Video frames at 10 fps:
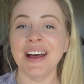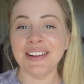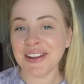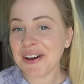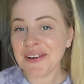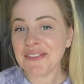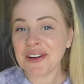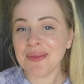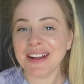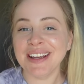Hello
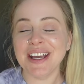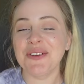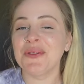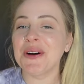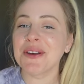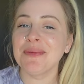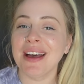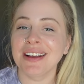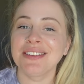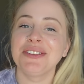everybody and welcome
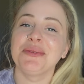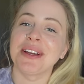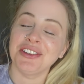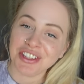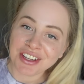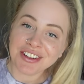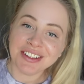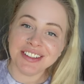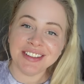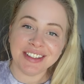back to my
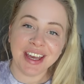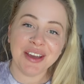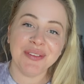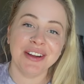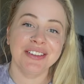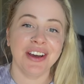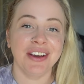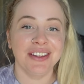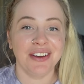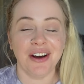channel. Today we are
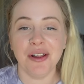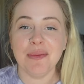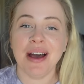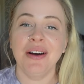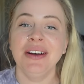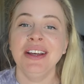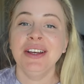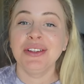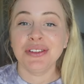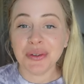talking all about
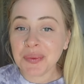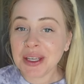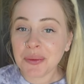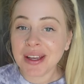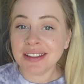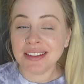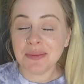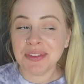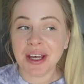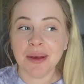two week wait
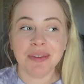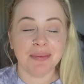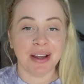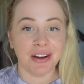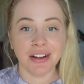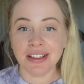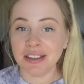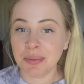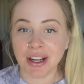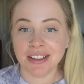symptoms, my
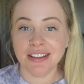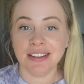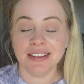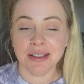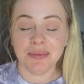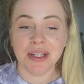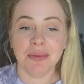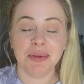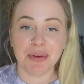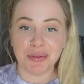earliest pregnancy
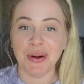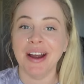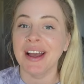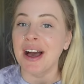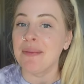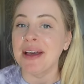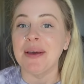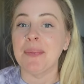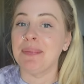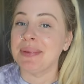symptoms before I got
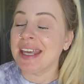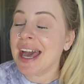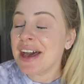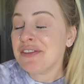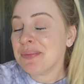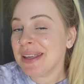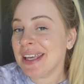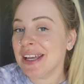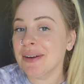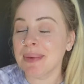my
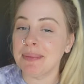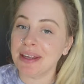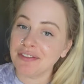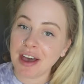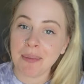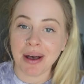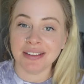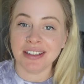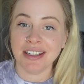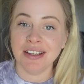BFP, my big fat
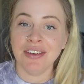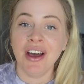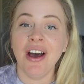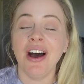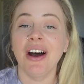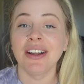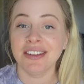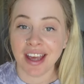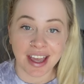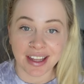positive, on
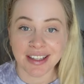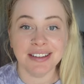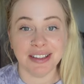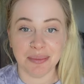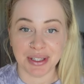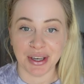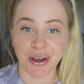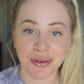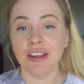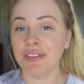10
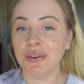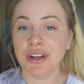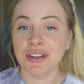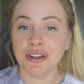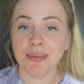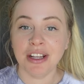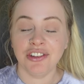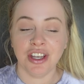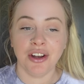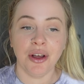DPO. If you are new to my
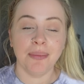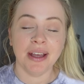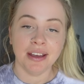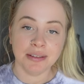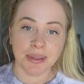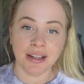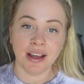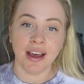channel, my husband and